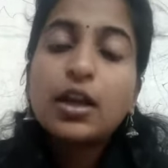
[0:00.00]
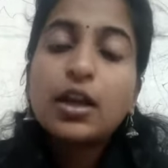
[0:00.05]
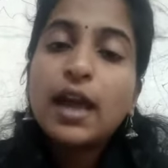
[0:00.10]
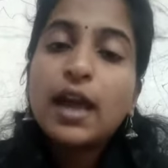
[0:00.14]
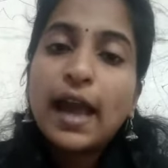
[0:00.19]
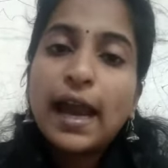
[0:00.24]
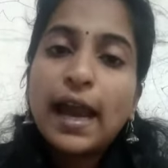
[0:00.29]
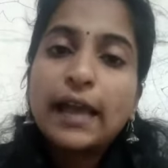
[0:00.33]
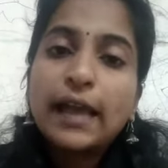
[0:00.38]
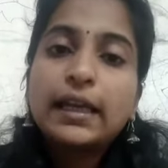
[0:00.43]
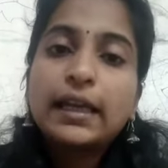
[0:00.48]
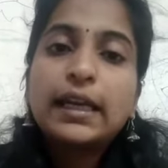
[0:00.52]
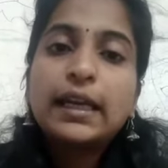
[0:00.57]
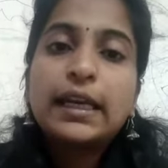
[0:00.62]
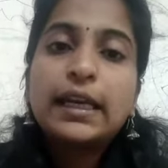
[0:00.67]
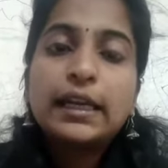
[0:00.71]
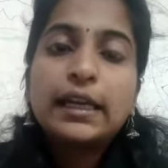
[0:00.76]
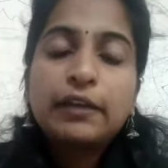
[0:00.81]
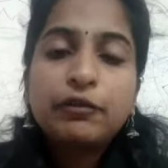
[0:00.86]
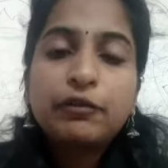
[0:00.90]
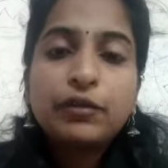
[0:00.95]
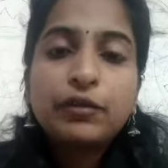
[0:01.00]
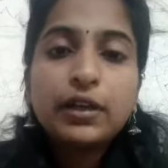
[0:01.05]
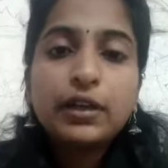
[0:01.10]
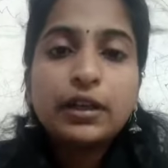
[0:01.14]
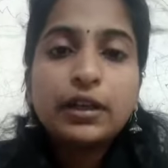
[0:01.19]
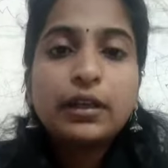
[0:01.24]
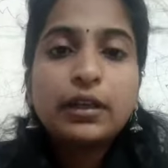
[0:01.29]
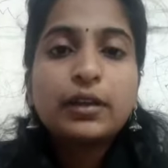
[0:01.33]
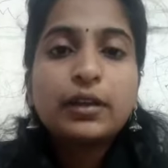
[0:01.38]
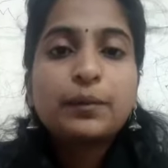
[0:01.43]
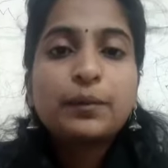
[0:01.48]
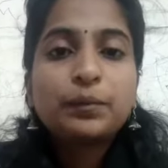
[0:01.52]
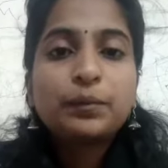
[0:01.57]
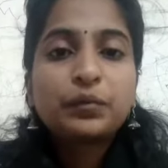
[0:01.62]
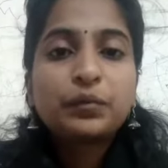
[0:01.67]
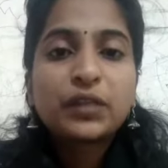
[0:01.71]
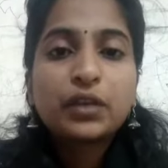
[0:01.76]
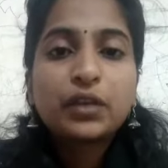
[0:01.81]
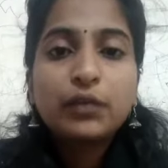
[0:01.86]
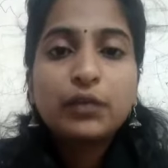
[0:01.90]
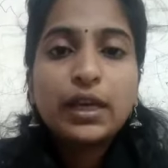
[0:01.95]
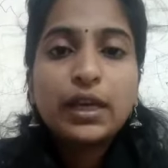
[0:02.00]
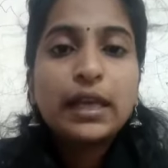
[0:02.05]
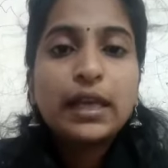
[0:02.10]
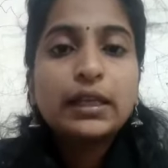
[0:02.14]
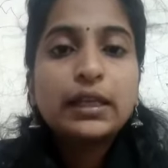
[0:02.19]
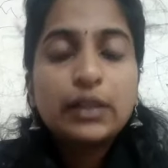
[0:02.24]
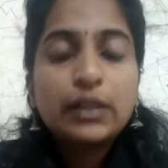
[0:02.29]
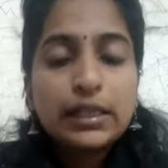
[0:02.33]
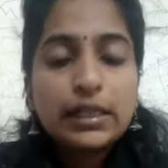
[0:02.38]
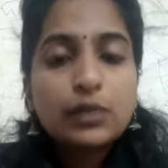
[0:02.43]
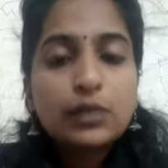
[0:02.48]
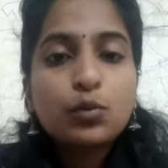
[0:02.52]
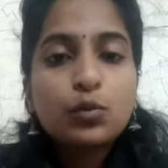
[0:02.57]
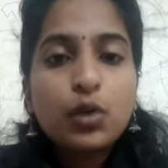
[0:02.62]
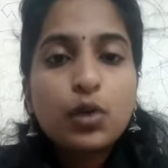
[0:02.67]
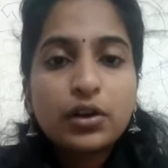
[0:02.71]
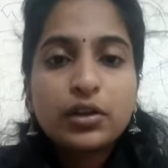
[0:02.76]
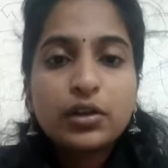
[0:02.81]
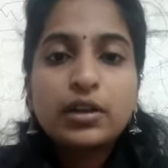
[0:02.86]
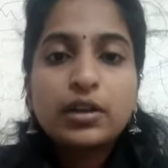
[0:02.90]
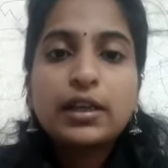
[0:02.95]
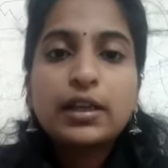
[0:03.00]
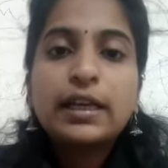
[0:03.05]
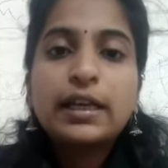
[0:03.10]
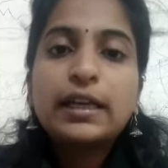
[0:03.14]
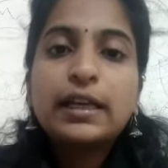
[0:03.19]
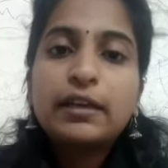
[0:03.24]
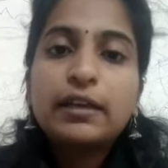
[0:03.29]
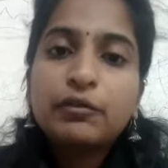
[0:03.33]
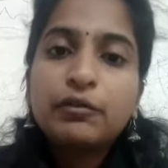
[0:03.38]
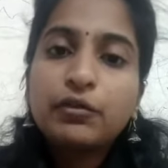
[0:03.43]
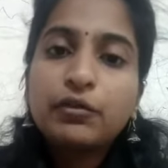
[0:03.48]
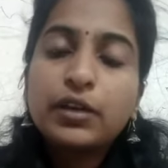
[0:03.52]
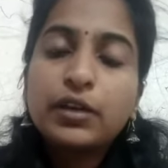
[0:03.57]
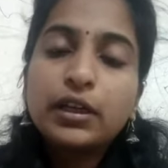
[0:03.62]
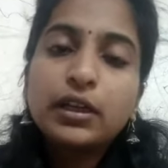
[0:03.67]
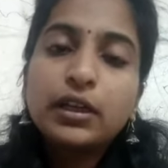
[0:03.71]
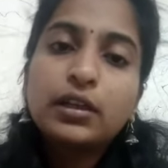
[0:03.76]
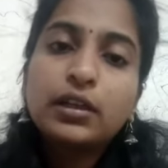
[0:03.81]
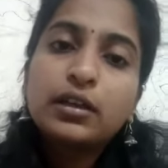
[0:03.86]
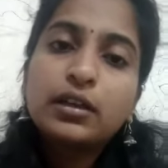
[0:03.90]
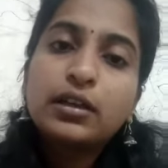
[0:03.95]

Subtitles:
And in different, we get this water in different